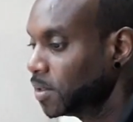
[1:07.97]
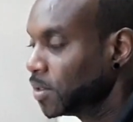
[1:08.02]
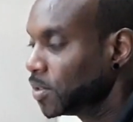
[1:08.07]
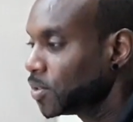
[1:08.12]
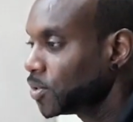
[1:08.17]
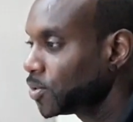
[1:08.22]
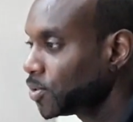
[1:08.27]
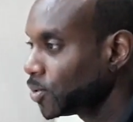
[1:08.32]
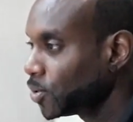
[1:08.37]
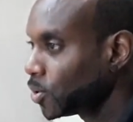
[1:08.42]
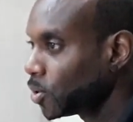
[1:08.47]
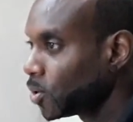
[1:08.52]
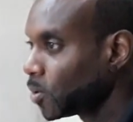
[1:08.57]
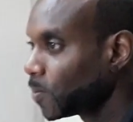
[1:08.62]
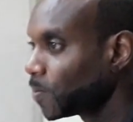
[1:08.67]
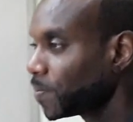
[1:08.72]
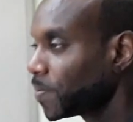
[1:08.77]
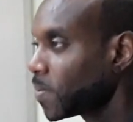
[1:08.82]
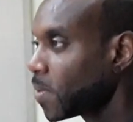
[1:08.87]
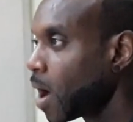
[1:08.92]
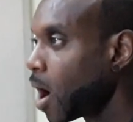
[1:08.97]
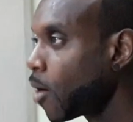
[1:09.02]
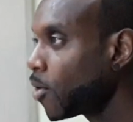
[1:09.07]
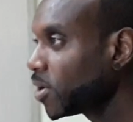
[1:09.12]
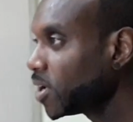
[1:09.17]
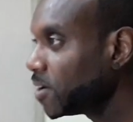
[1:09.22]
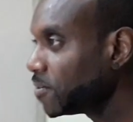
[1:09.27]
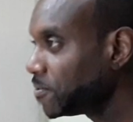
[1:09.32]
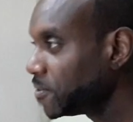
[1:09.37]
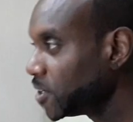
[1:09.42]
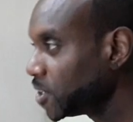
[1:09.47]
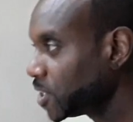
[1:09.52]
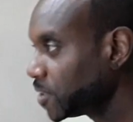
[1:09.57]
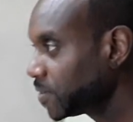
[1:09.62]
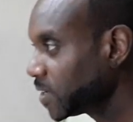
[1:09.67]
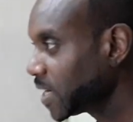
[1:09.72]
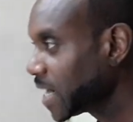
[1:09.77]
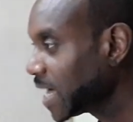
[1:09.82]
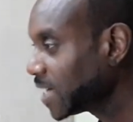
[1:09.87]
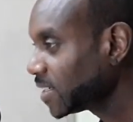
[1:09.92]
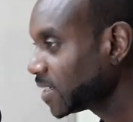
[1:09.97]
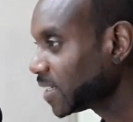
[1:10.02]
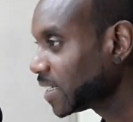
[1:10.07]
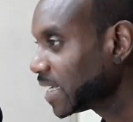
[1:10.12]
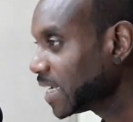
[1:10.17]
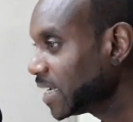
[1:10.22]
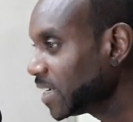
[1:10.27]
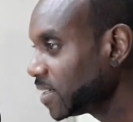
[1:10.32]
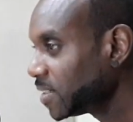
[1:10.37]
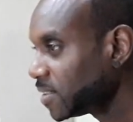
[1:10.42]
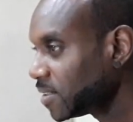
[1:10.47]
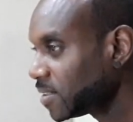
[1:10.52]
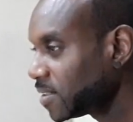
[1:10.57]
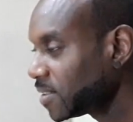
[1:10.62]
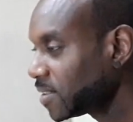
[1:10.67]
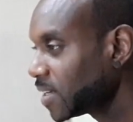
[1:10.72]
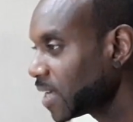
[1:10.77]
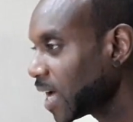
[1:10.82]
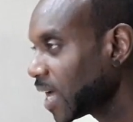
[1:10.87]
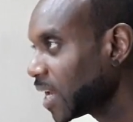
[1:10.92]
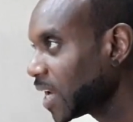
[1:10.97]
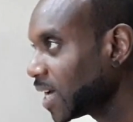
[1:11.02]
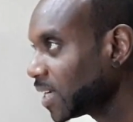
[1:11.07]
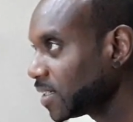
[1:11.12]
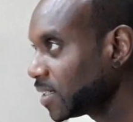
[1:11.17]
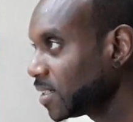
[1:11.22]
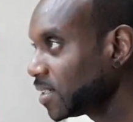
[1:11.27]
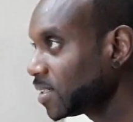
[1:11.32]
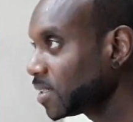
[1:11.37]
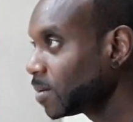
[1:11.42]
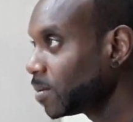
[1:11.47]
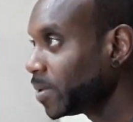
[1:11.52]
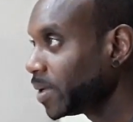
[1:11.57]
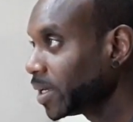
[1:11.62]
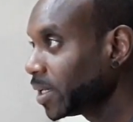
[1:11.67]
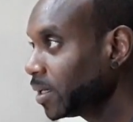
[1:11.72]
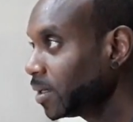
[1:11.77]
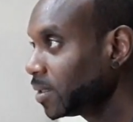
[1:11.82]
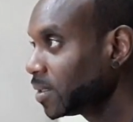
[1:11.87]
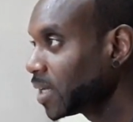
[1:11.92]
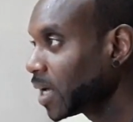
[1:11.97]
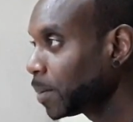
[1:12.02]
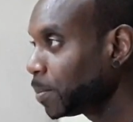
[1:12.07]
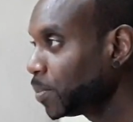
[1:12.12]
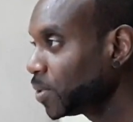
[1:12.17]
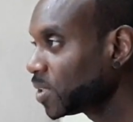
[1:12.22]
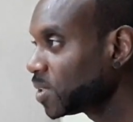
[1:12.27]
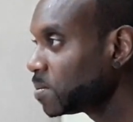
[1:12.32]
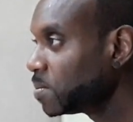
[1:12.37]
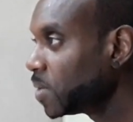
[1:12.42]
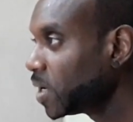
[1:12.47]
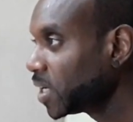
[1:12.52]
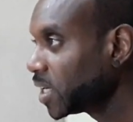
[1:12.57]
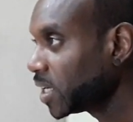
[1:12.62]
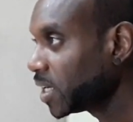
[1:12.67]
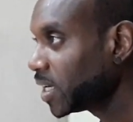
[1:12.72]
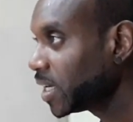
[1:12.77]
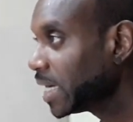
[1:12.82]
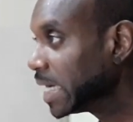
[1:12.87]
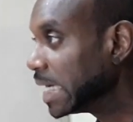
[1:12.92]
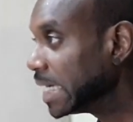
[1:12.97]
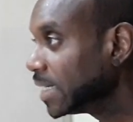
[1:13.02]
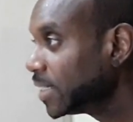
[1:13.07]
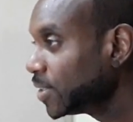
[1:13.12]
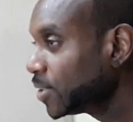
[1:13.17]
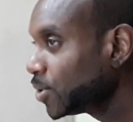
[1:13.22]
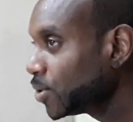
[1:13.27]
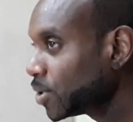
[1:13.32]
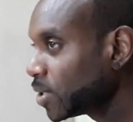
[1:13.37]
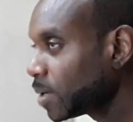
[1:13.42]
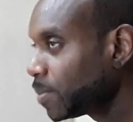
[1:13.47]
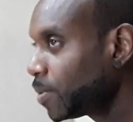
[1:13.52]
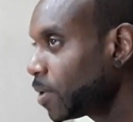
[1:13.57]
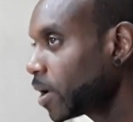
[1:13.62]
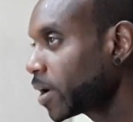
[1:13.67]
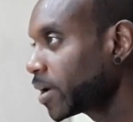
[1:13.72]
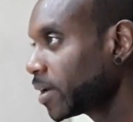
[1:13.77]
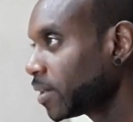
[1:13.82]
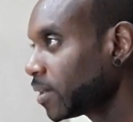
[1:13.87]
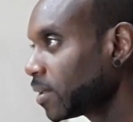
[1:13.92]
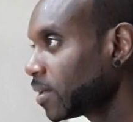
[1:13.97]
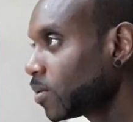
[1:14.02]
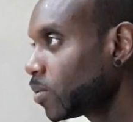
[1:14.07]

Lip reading: So our definition of an asset is something that puts money into your pocket,